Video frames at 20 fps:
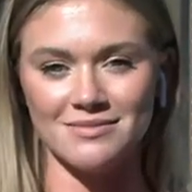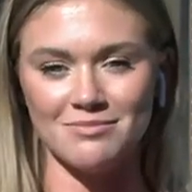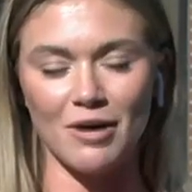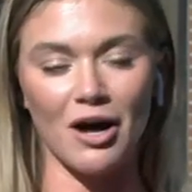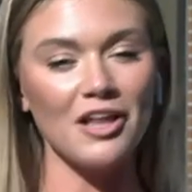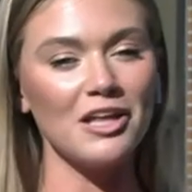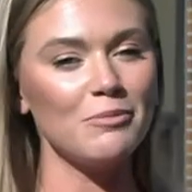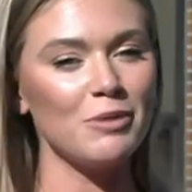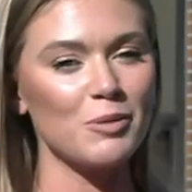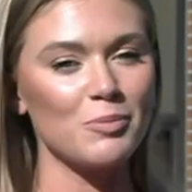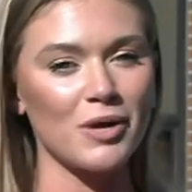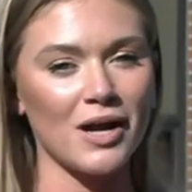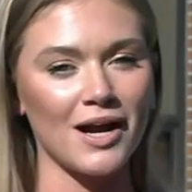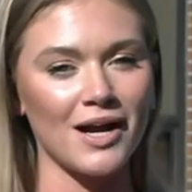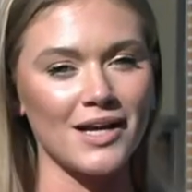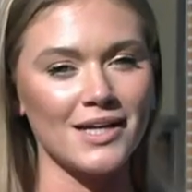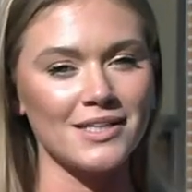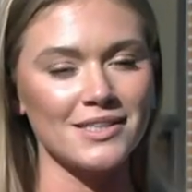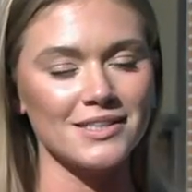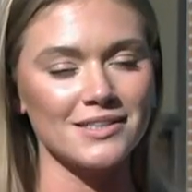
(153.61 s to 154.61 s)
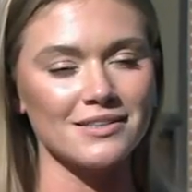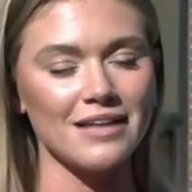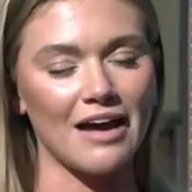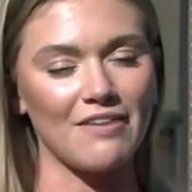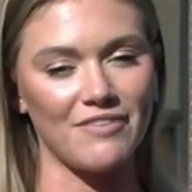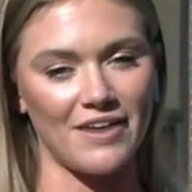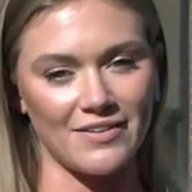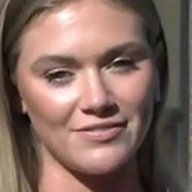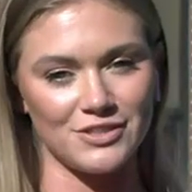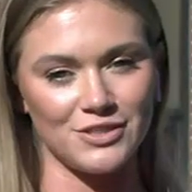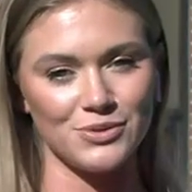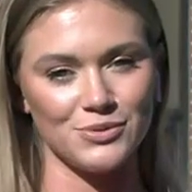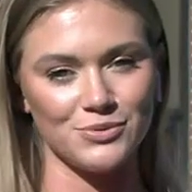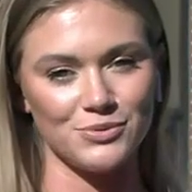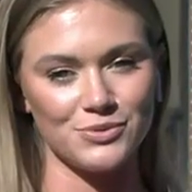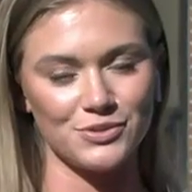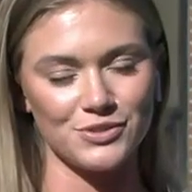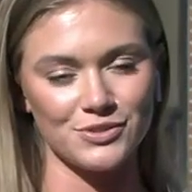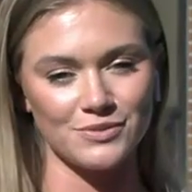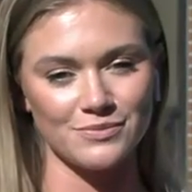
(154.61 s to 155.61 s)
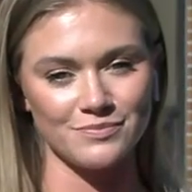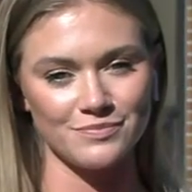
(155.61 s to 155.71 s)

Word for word: Molly McBride, Live 5 News.